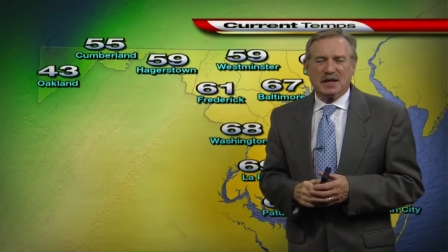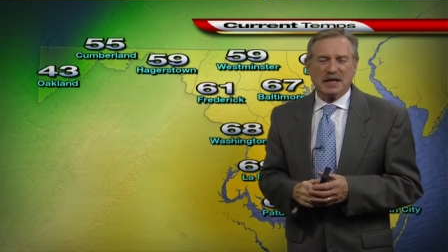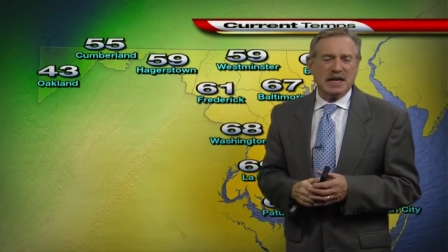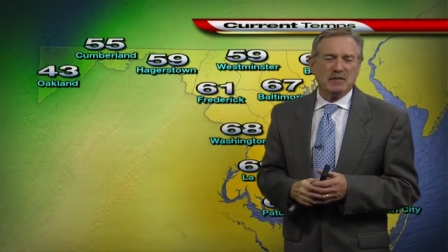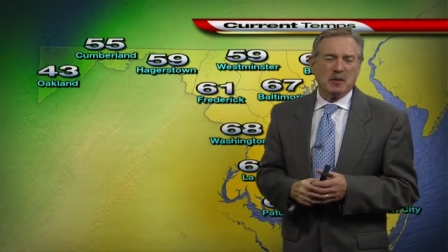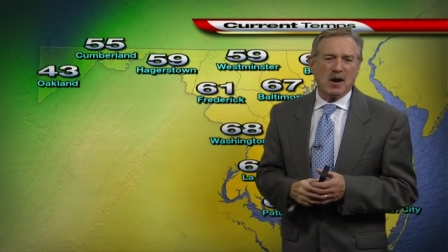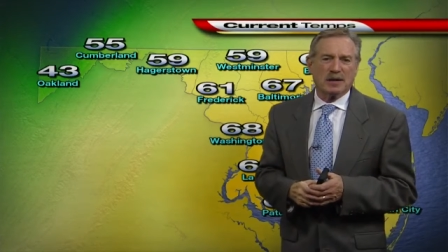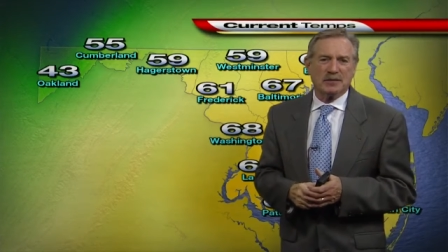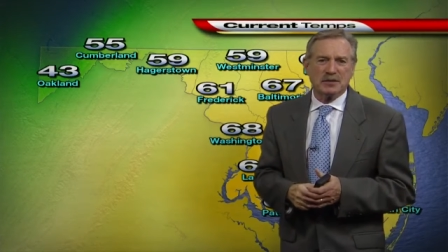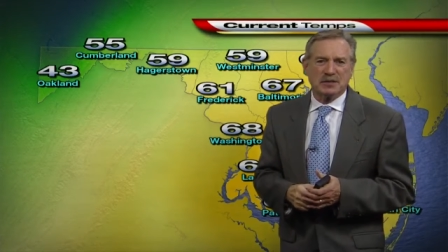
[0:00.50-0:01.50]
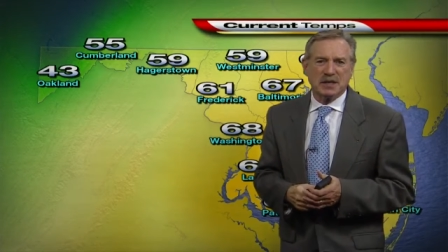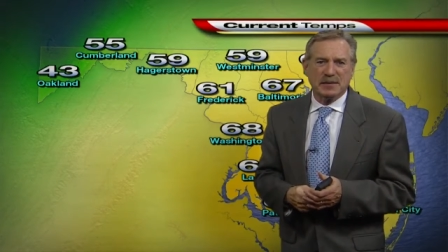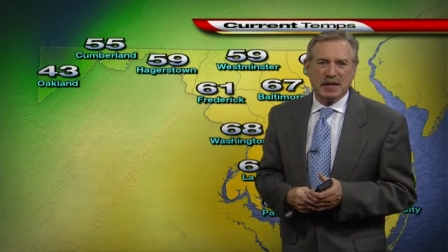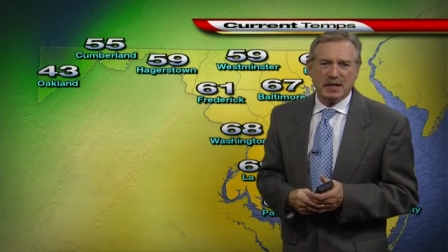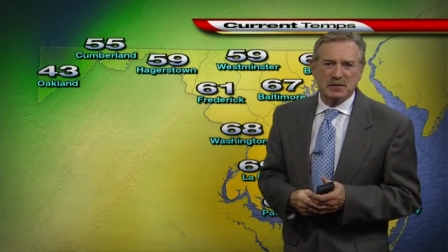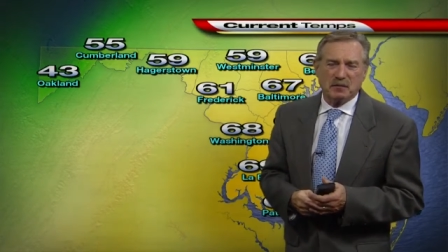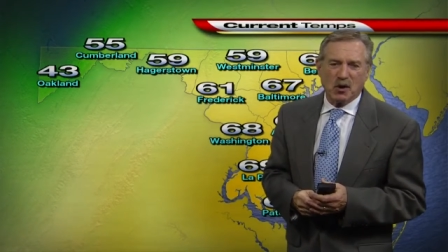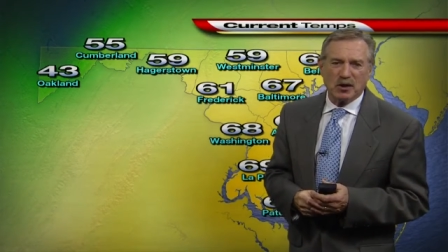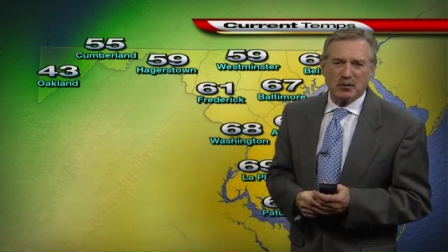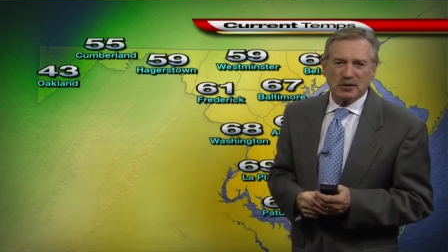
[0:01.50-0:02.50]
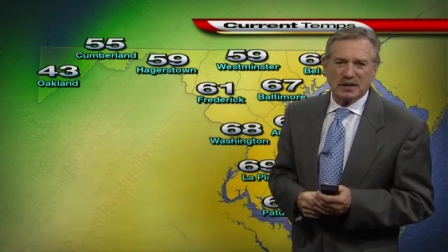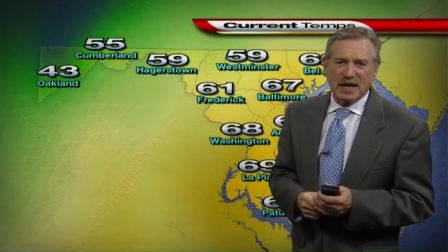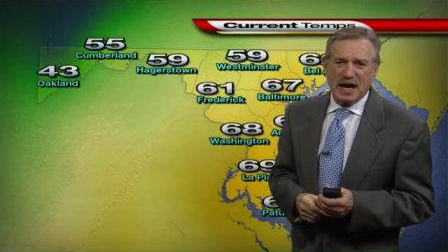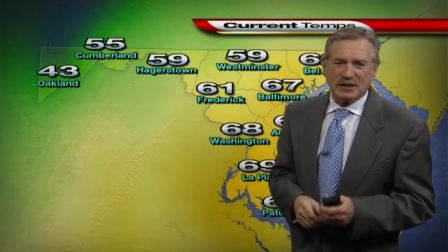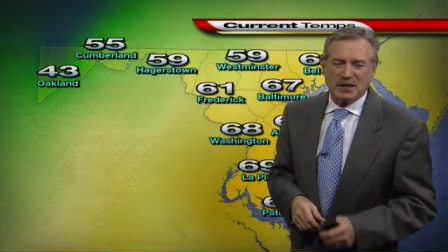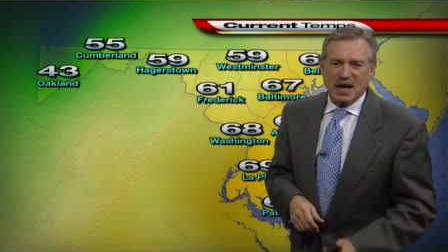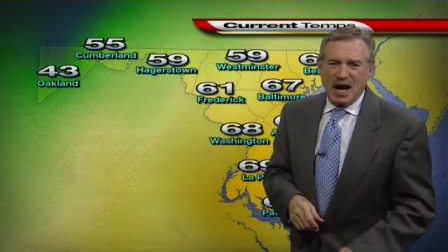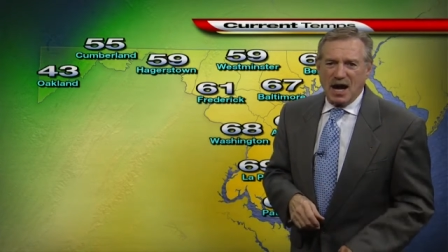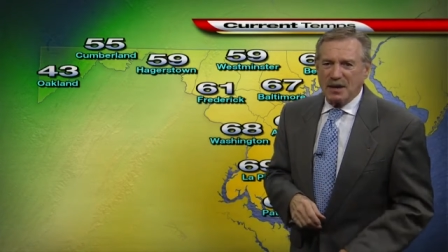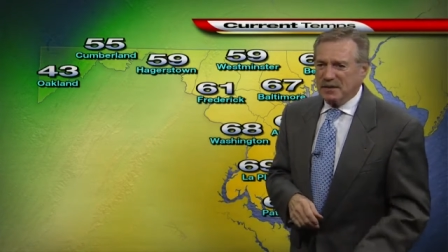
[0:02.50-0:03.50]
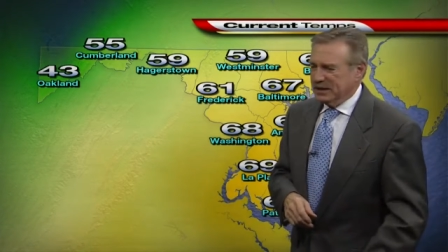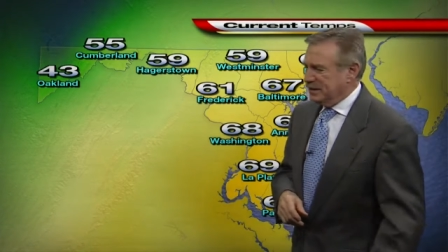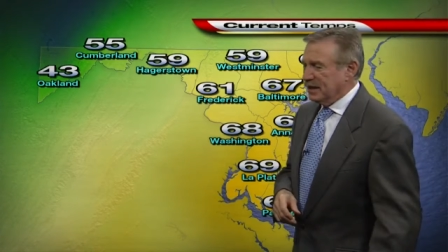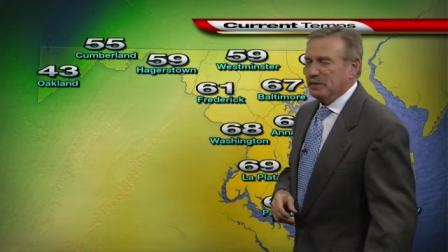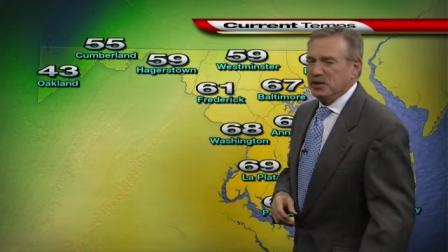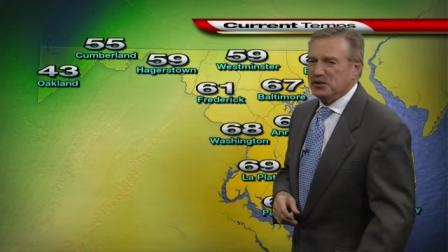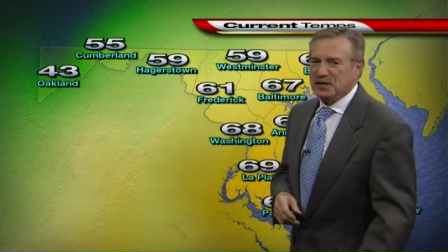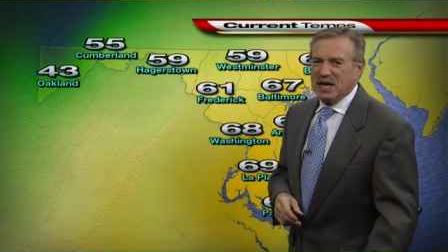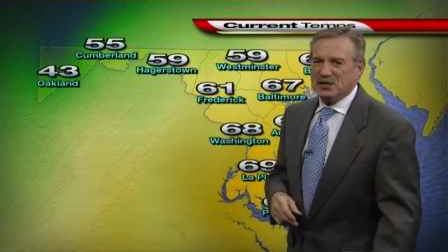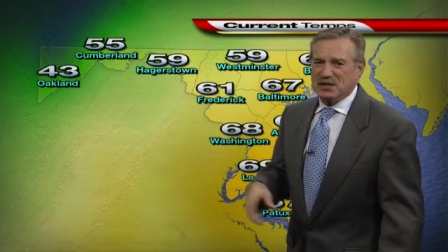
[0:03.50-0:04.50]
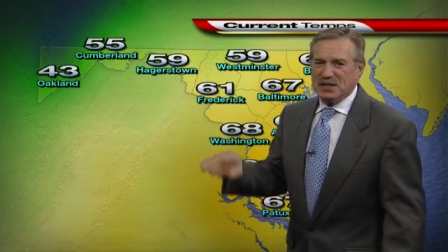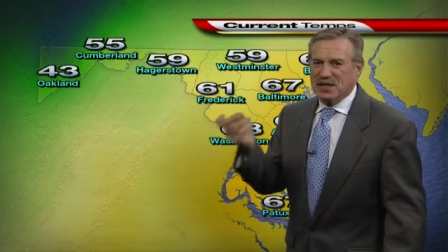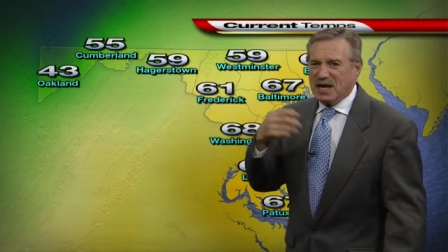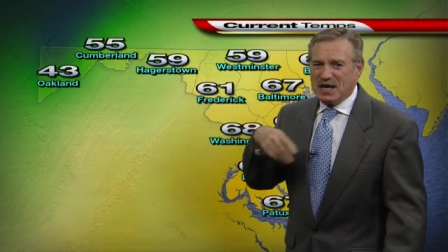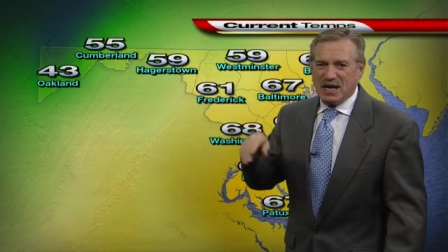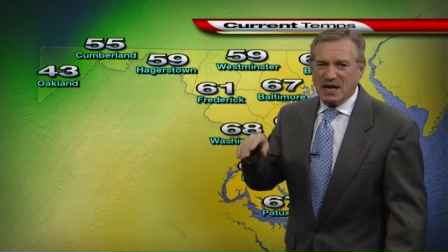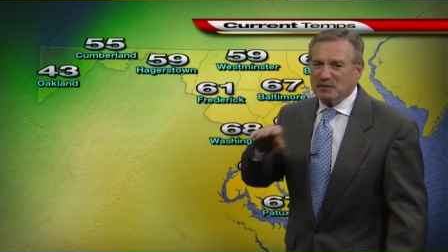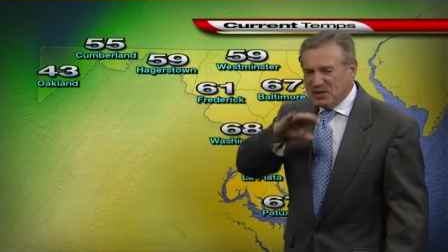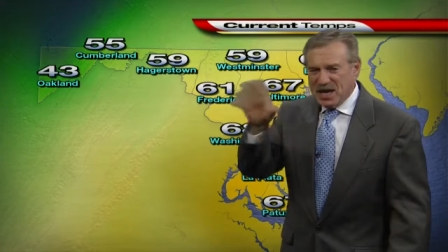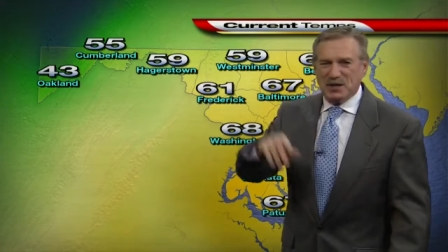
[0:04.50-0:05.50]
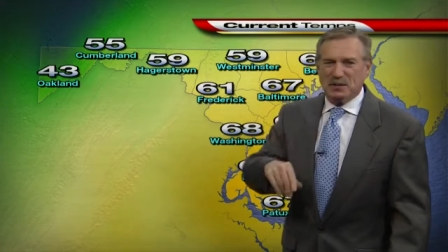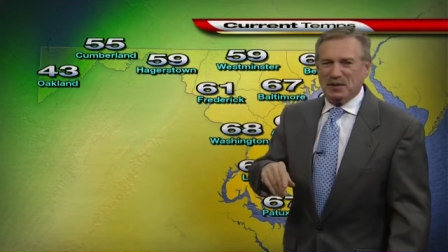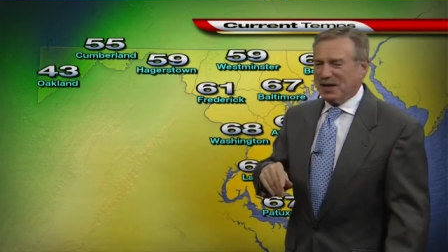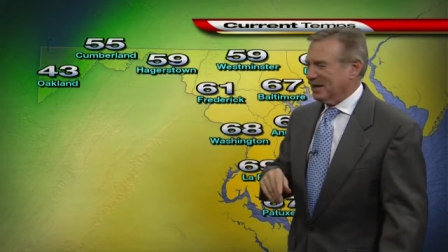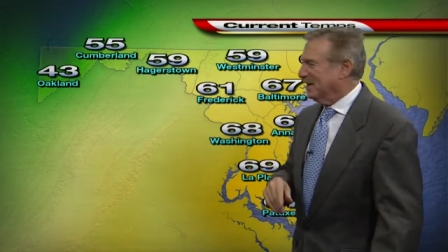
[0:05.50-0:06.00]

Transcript: Good evening. Welcome to CBSBaltimore.com, WJZ.com. Take your pick.